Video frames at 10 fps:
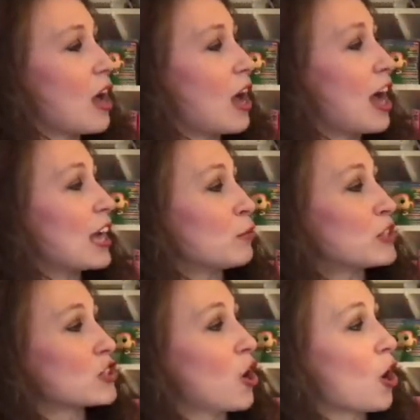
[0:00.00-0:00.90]
I was
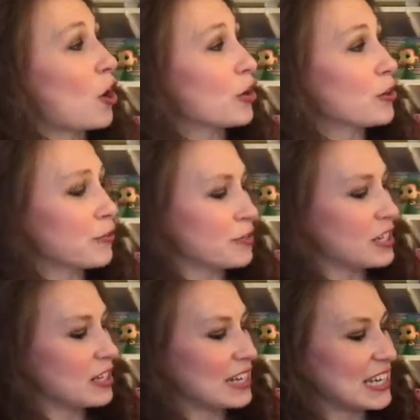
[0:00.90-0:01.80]
carved
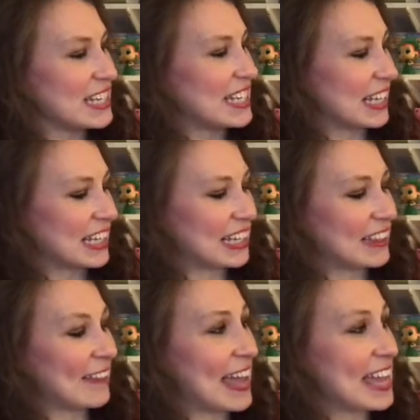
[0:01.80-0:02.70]
into
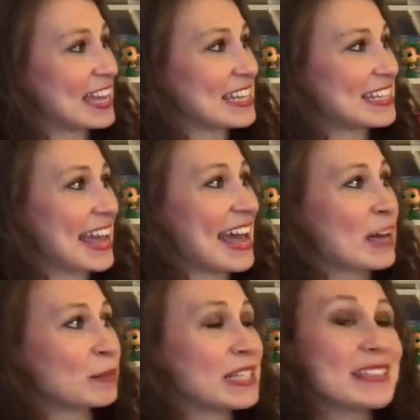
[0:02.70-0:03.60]
clay
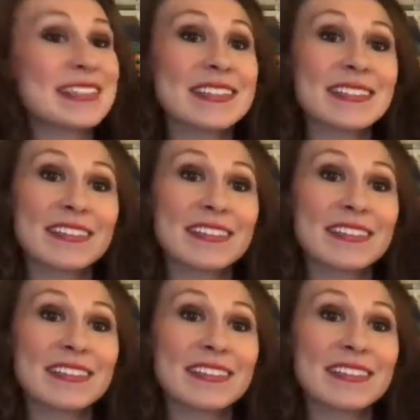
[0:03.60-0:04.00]
tablets